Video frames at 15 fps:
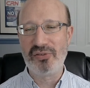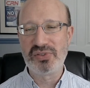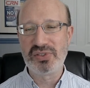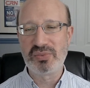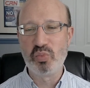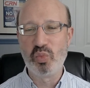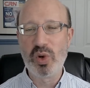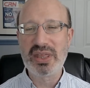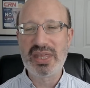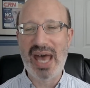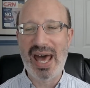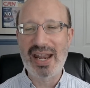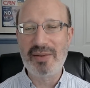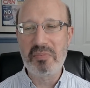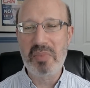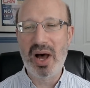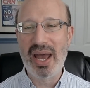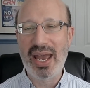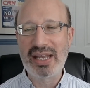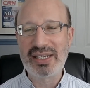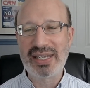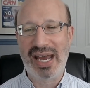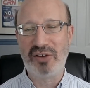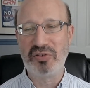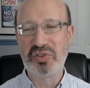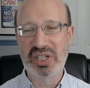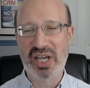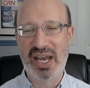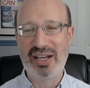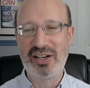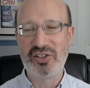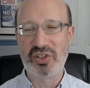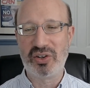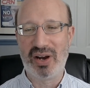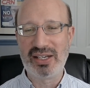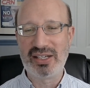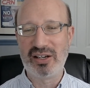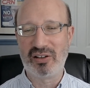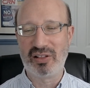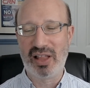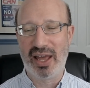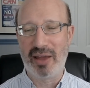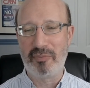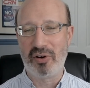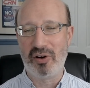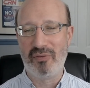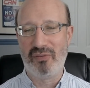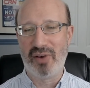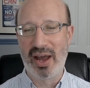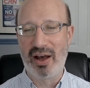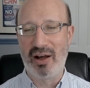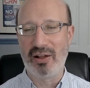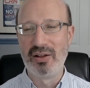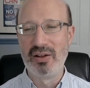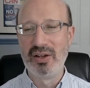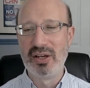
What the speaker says: With that in mind, how tight is your ideal client profile